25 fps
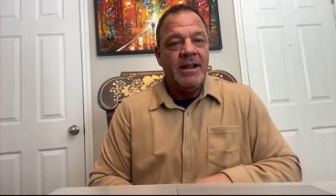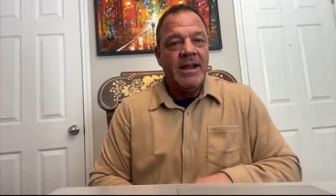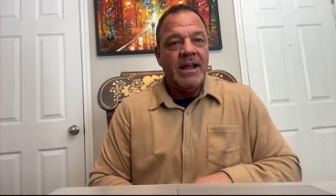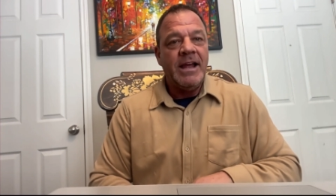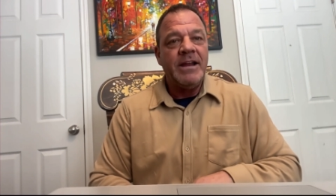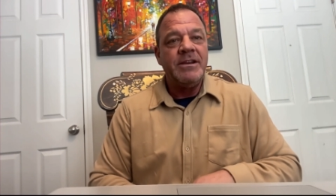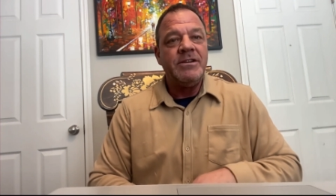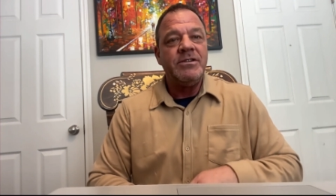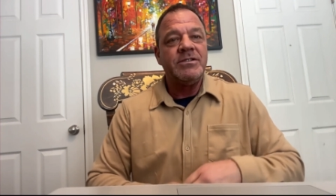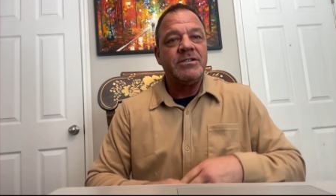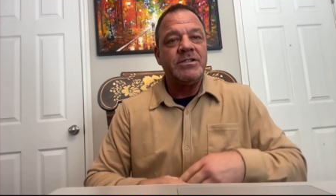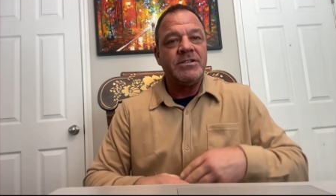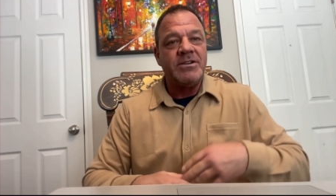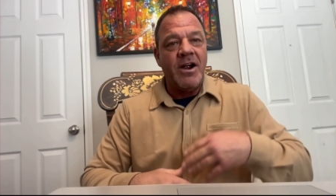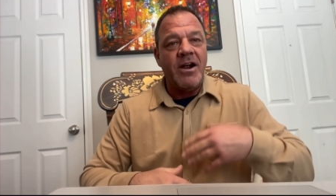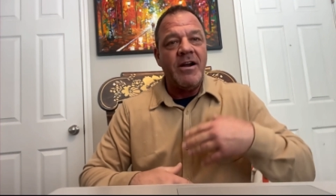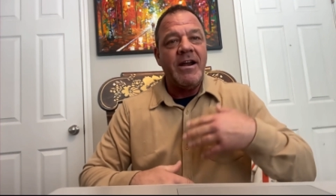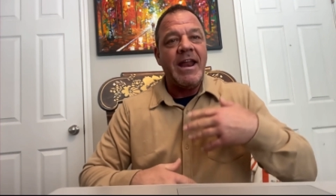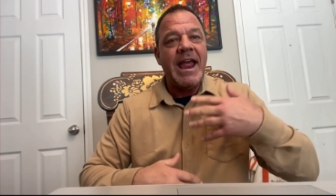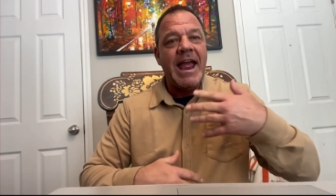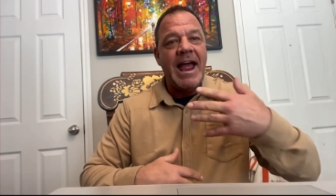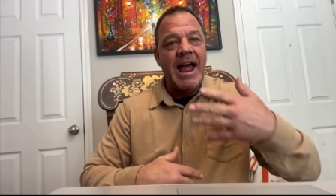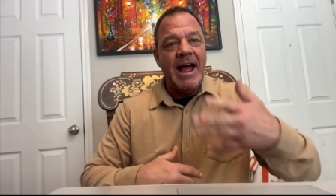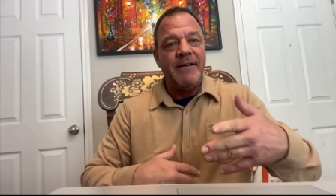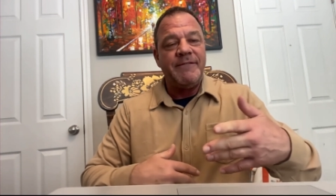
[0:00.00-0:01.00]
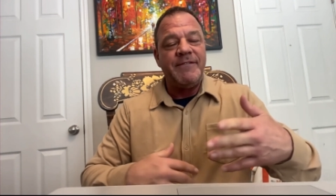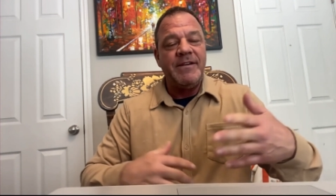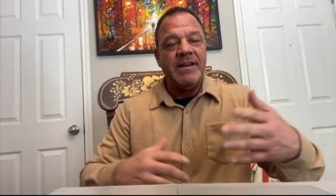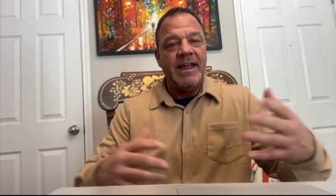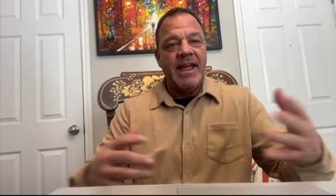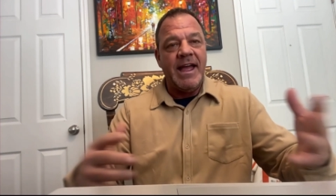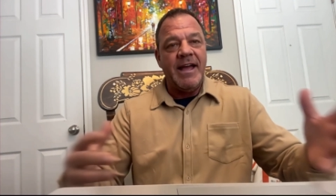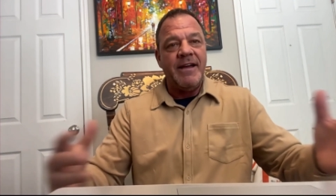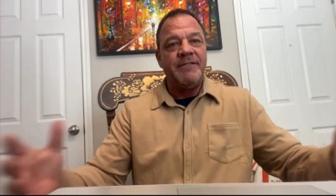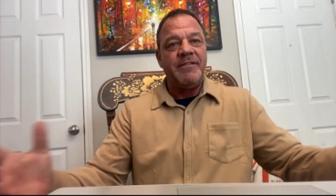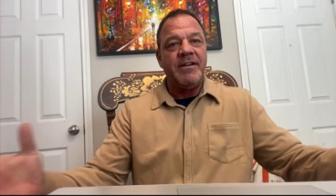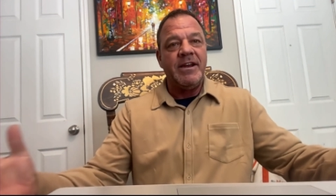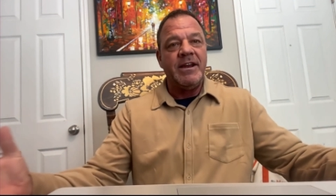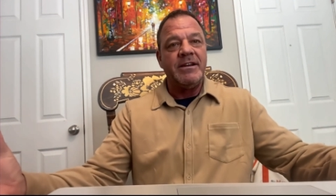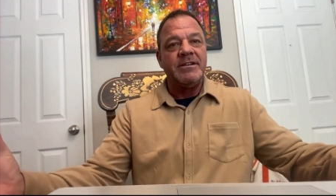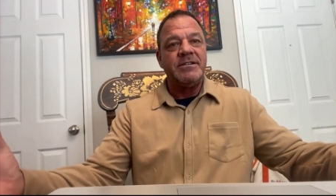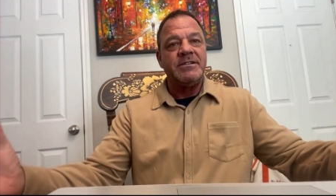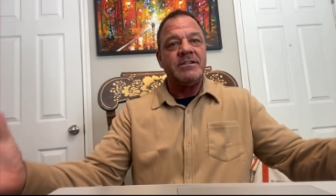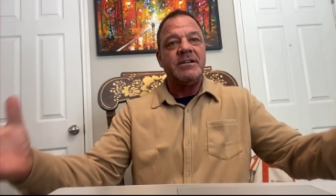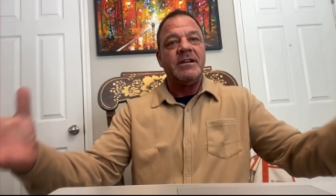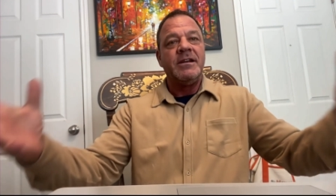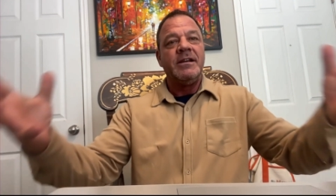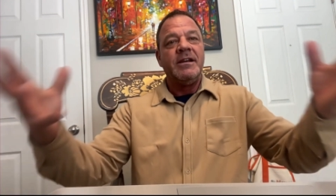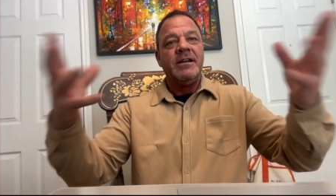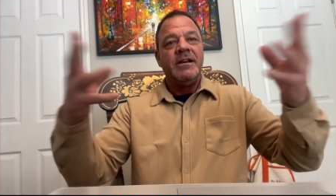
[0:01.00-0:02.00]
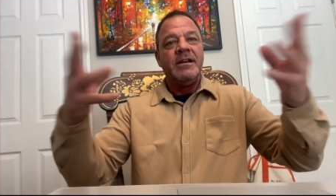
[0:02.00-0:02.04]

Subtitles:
And you start having evidence